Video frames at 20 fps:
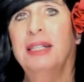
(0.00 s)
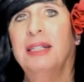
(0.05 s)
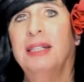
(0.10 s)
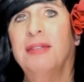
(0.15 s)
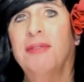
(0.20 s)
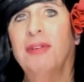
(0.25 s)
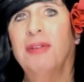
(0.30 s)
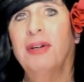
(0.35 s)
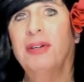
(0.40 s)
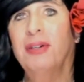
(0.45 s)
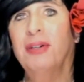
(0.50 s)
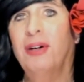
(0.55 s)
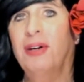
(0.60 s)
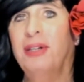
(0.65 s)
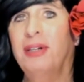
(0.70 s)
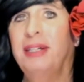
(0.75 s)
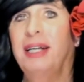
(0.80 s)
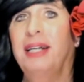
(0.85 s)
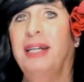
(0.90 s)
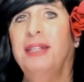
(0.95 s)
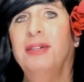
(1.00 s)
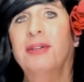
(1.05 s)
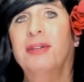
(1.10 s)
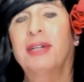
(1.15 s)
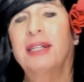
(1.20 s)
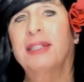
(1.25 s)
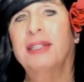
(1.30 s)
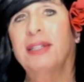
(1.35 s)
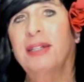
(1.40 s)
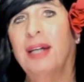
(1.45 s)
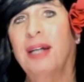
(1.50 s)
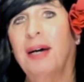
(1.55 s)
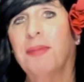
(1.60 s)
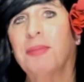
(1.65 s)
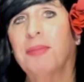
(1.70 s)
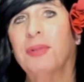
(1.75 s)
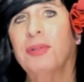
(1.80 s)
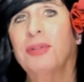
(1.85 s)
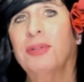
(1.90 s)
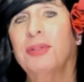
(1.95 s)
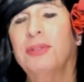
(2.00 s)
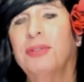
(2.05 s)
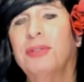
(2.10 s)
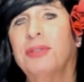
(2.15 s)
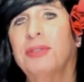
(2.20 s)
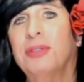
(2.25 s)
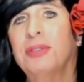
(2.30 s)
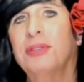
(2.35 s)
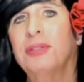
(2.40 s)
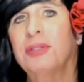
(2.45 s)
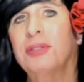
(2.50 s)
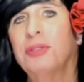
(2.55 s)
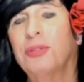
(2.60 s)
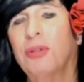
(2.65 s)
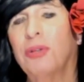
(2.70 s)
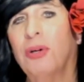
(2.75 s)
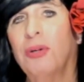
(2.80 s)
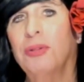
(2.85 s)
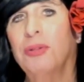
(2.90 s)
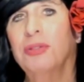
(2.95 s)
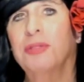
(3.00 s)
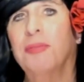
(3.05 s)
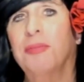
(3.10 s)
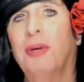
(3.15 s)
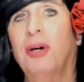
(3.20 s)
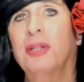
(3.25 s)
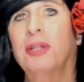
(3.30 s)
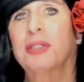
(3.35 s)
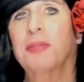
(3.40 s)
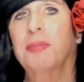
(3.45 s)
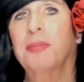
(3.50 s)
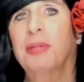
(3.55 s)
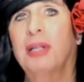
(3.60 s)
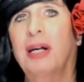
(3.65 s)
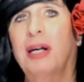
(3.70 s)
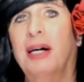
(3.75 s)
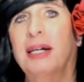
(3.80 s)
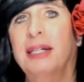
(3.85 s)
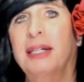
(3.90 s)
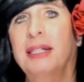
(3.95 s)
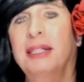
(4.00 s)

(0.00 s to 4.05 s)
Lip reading: Very hard. Yeah, you'll get the numbers as the trolls multiply.